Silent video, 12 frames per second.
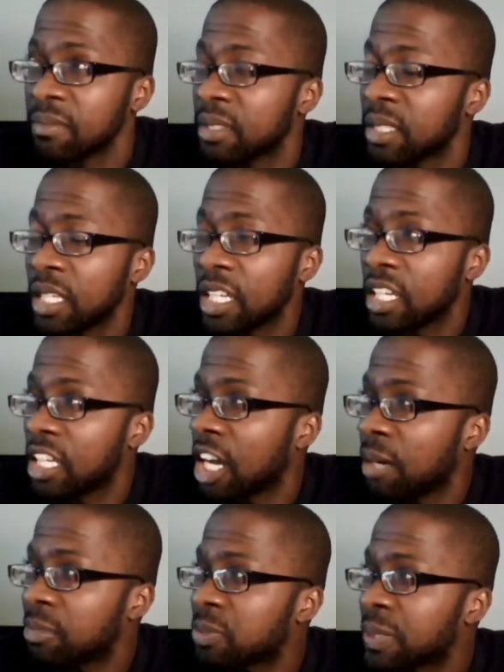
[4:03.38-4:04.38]
It
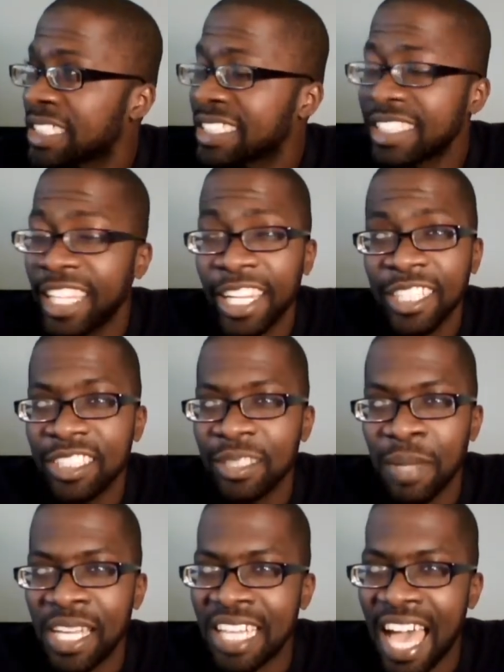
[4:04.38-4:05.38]
almost brings tears to
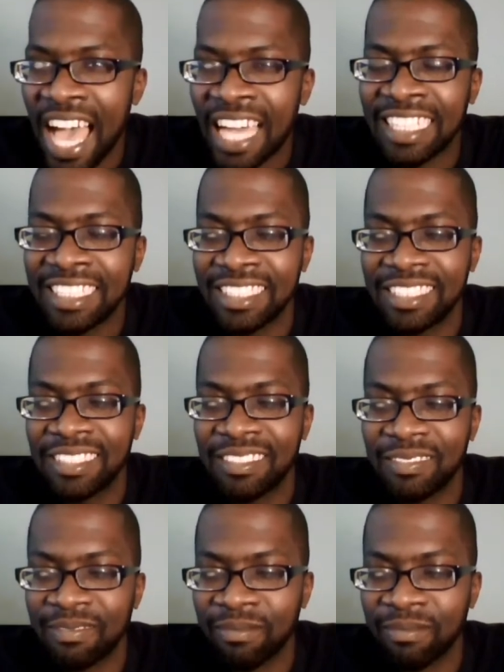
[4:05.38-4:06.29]
my eyes.